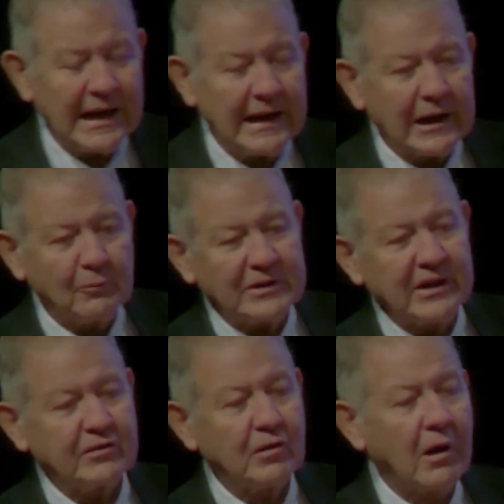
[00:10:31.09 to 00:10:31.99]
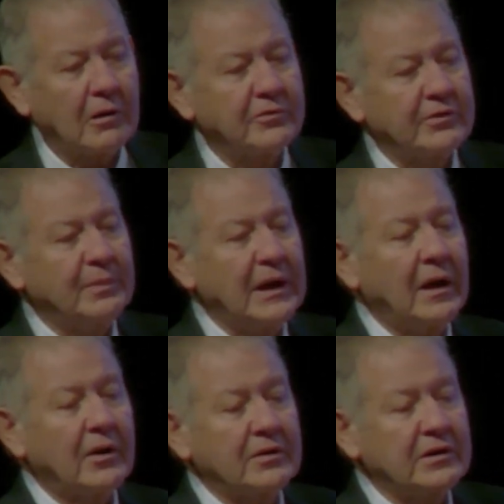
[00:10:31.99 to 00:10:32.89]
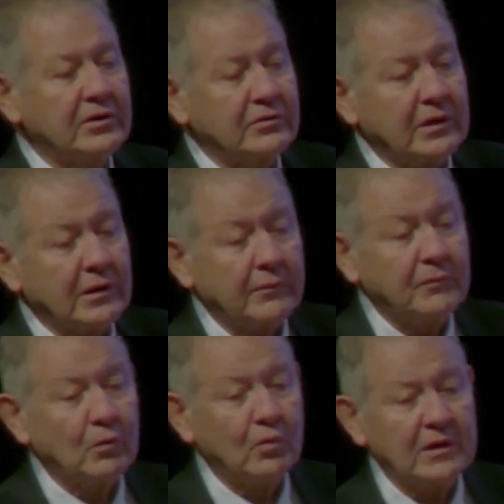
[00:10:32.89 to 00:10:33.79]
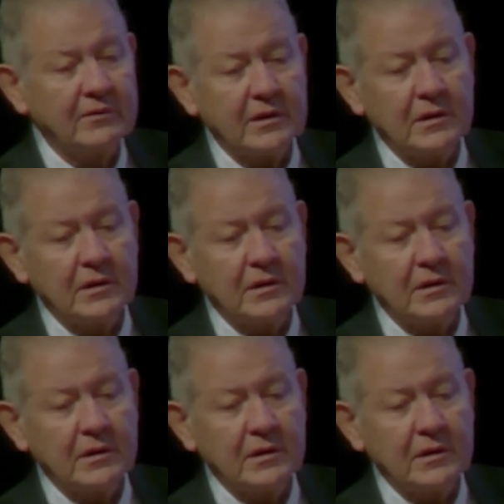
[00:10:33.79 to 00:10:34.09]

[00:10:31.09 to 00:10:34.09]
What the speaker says: And what that talk was about is one of the